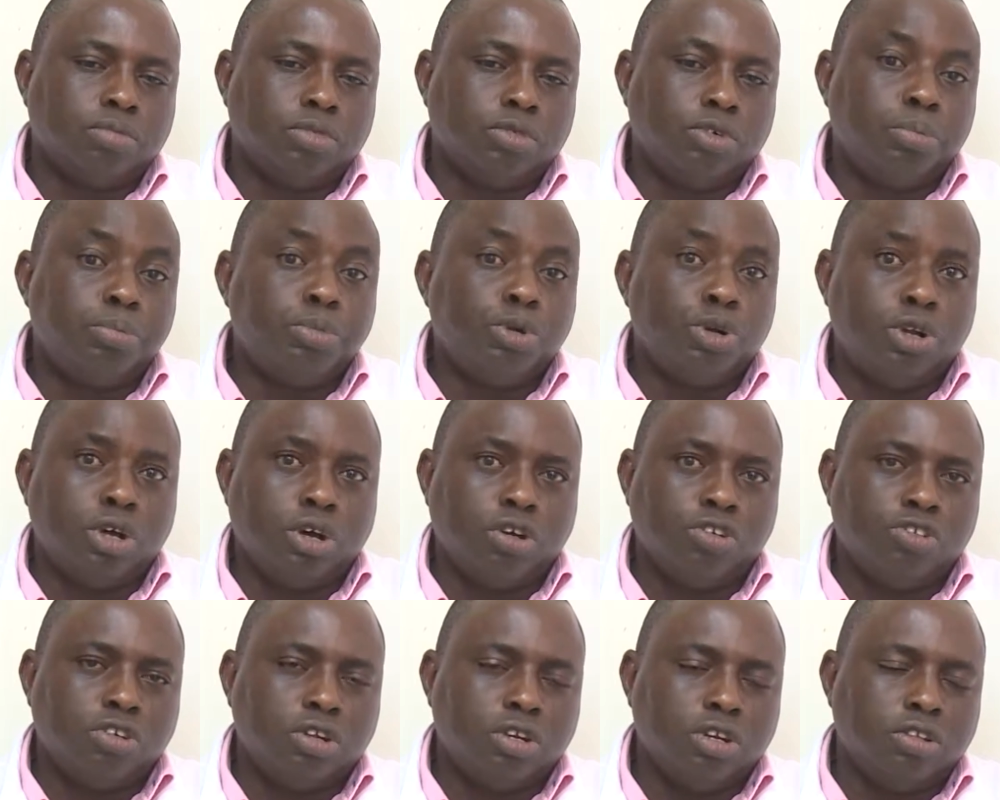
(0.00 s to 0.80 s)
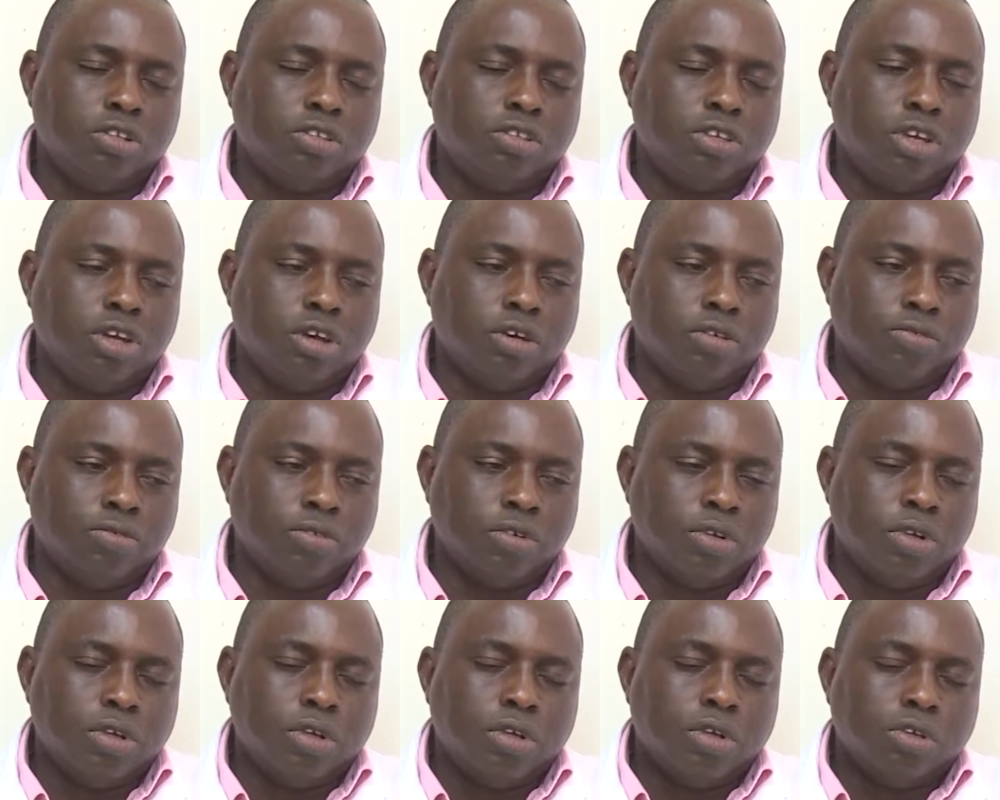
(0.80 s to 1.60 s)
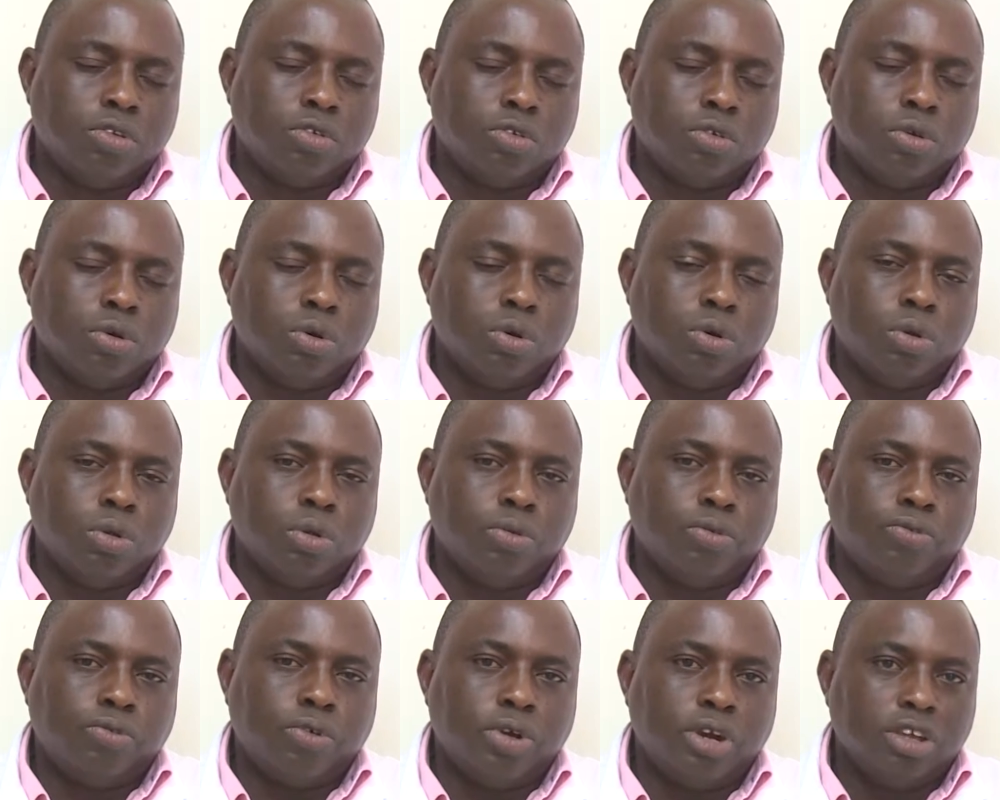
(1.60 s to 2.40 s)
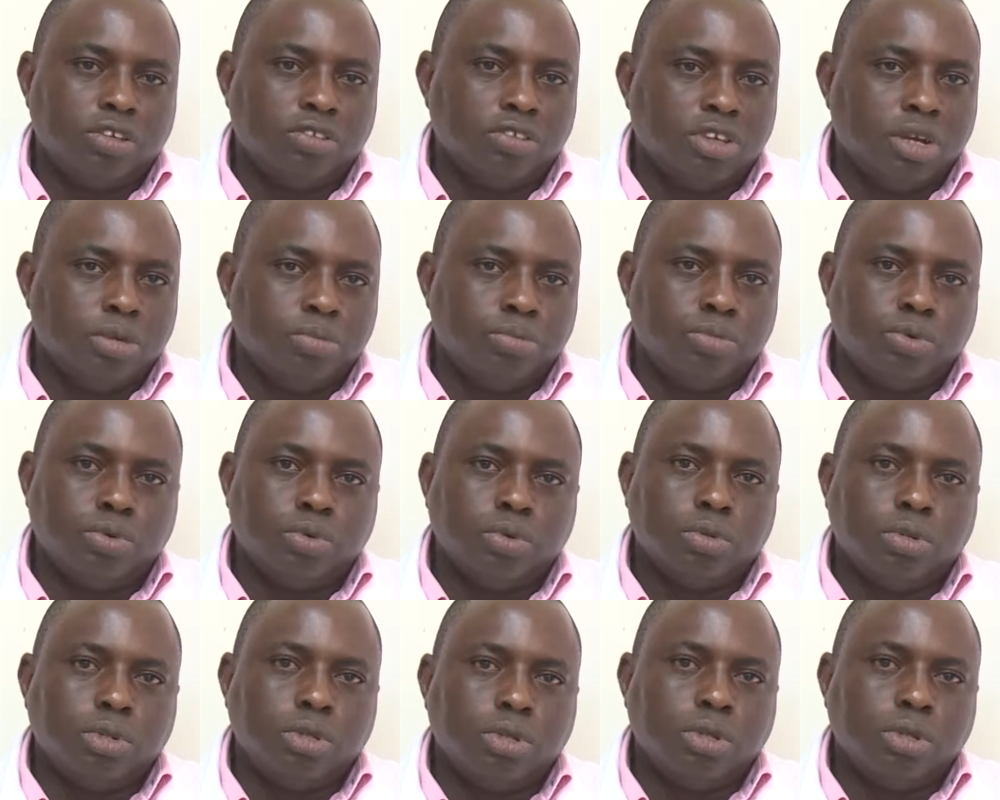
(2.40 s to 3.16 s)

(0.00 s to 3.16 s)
reproduction itself. So for example,